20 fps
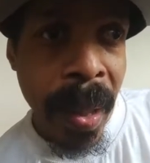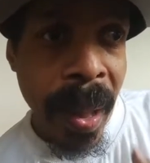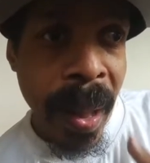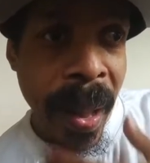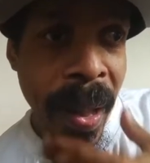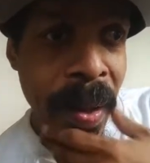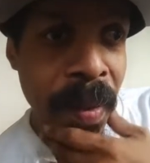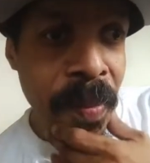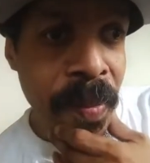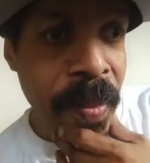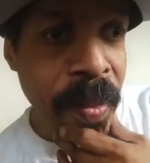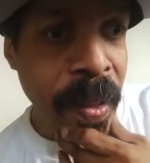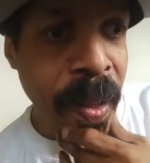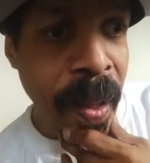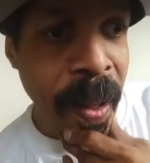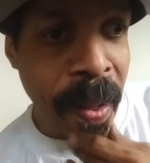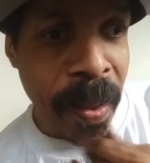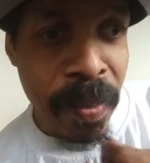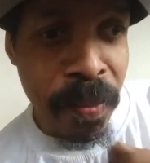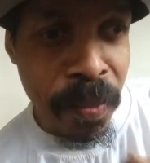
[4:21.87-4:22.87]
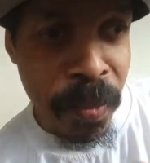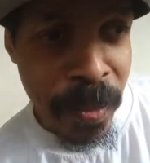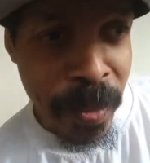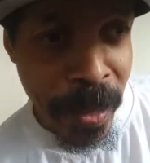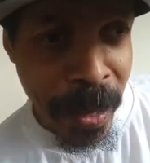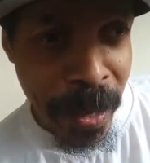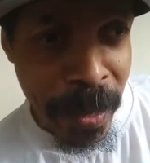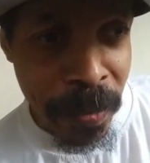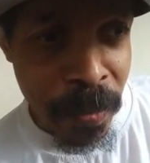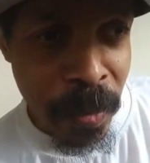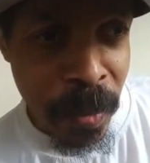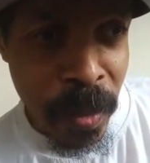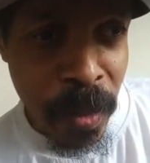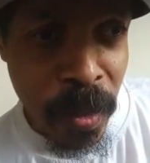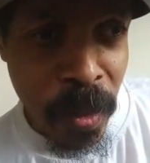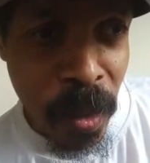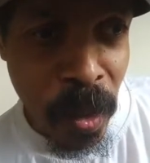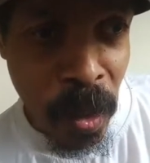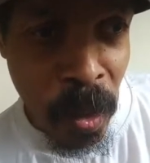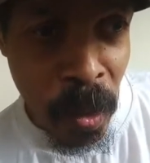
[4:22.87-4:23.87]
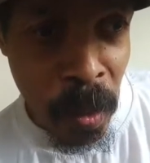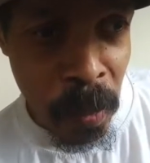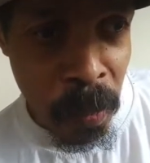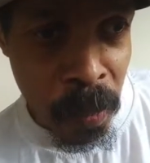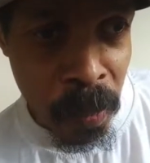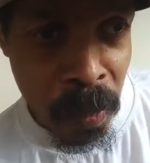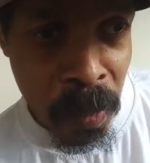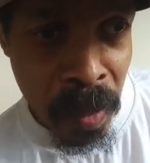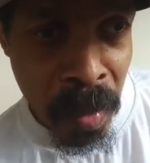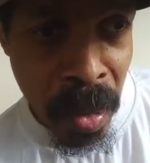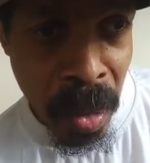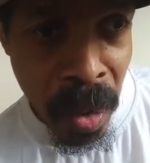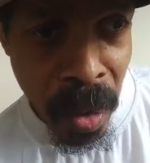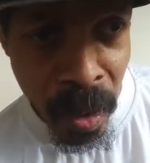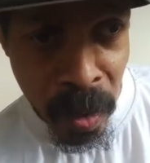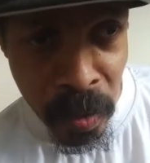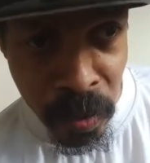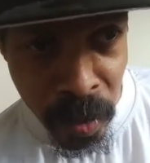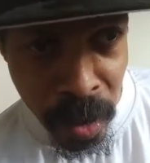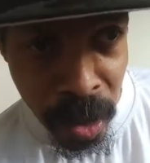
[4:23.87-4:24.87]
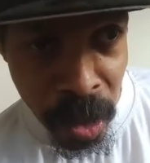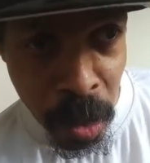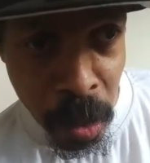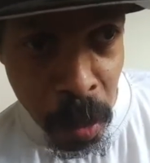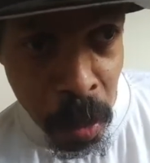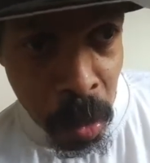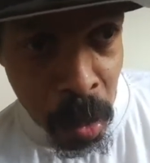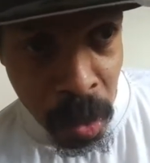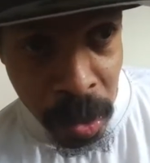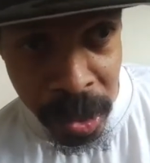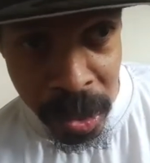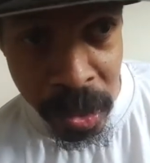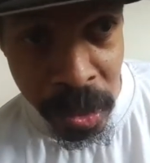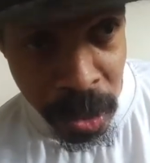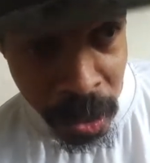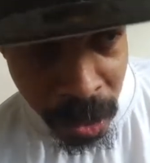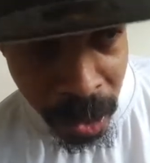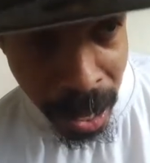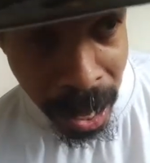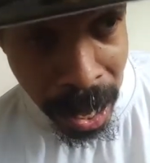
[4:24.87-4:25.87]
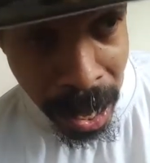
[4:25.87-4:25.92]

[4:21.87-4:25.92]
having the affidavit available. It's a